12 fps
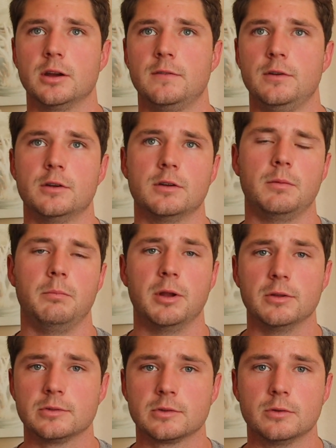if you're in
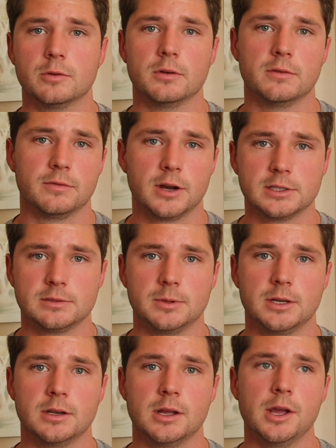middle school or a
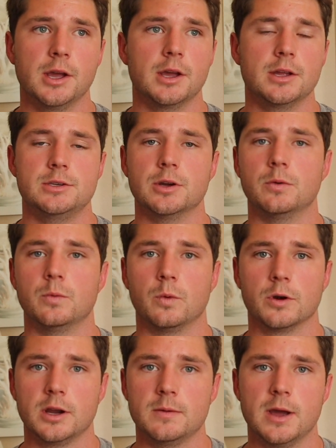freshman, don't
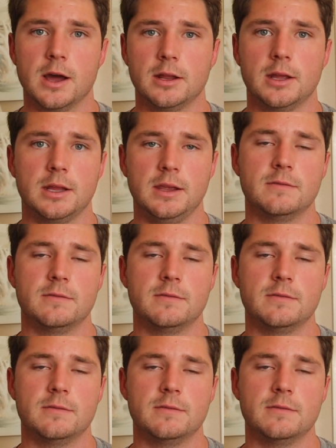worry about it.